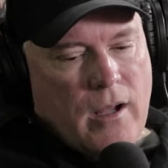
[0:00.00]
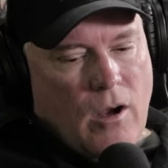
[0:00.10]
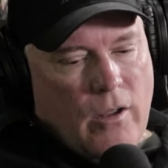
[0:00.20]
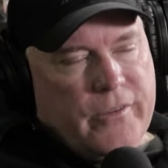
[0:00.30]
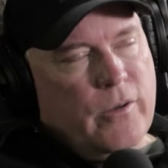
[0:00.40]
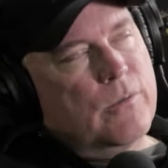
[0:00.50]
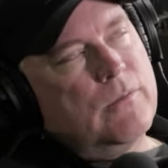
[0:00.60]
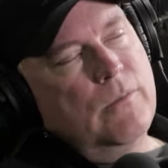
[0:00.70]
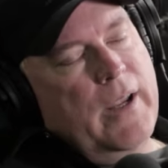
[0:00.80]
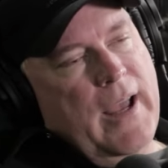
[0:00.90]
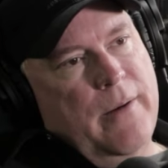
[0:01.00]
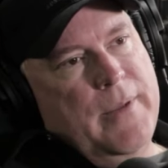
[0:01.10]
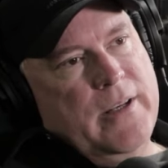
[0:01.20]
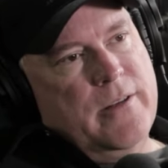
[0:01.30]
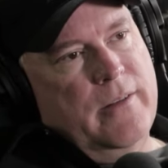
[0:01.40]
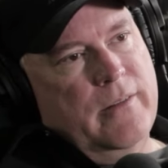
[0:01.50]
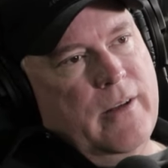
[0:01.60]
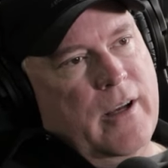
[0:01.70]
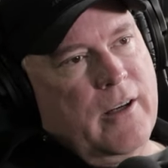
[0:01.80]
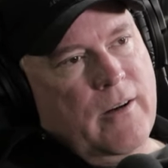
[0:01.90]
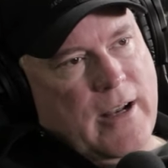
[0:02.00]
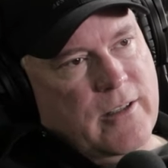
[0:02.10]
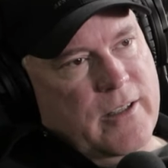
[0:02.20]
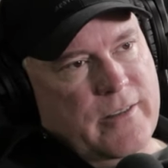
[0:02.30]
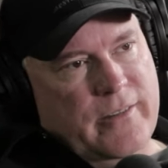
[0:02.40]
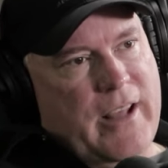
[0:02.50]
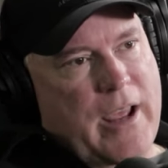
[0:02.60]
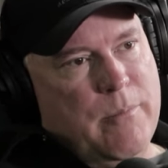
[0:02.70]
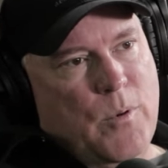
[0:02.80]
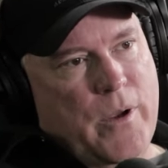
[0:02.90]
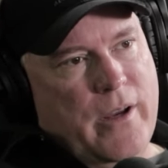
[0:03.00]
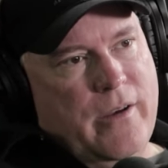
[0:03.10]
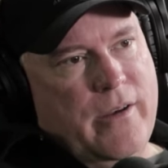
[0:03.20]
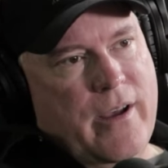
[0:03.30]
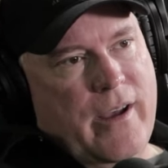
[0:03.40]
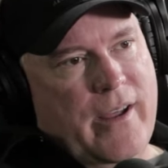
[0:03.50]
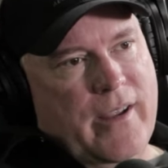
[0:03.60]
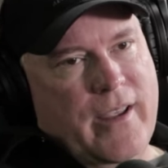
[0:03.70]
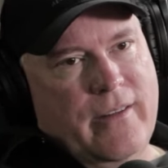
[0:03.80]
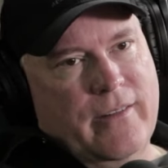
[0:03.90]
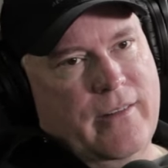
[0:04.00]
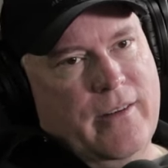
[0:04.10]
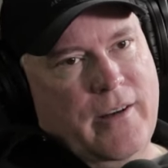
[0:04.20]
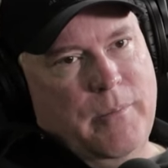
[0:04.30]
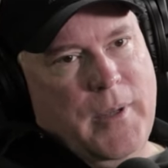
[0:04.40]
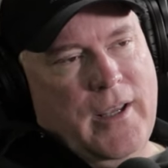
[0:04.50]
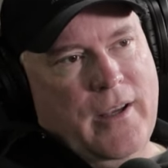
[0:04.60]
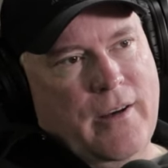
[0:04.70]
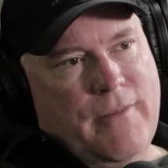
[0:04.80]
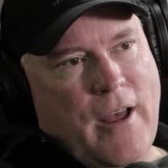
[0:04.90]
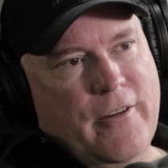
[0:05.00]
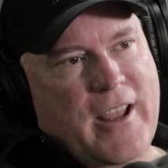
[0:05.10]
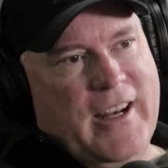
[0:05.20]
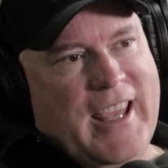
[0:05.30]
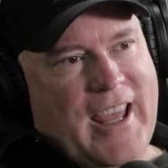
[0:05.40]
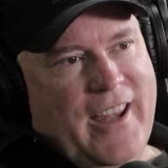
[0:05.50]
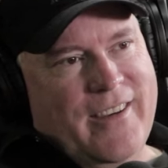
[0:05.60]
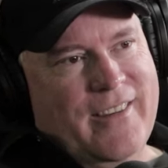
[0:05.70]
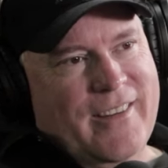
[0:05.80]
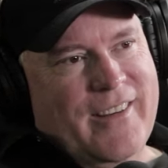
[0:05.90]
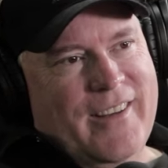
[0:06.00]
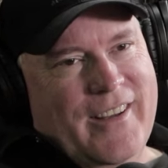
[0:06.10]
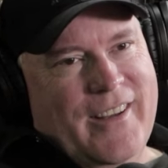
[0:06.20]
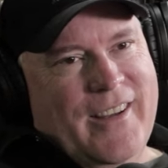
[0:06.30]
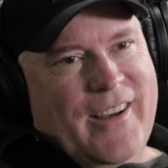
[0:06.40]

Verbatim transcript: Also, we got to mention, congratulations to Dan Boyd. He's going to be a father yet again. Heck yeah.